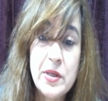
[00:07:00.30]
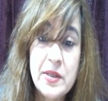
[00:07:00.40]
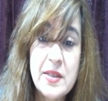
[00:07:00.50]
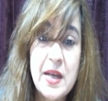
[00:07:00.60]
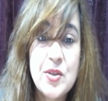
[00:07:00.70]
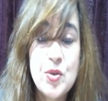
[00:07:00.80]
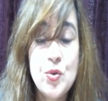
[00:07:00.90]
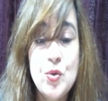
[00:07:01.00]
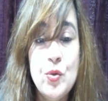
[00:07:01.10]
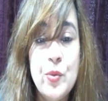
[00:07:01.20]
This has
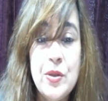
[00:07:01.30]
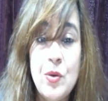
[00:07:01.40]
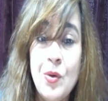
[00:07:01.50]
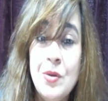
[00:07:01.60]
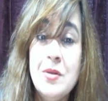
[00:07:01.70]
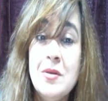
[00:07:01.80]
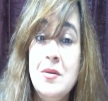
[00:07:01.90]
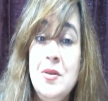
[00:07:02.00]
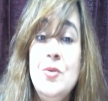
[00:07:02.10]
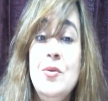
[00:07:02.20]
to do with all the
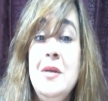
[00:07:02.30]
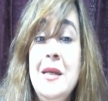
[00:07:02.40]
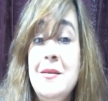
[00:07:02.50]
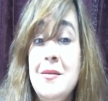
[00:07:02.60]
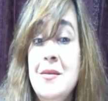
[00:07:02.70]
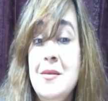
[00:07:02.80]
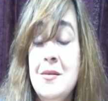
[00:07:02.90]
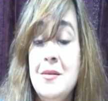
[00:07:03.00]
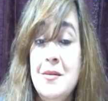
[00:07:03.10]
latent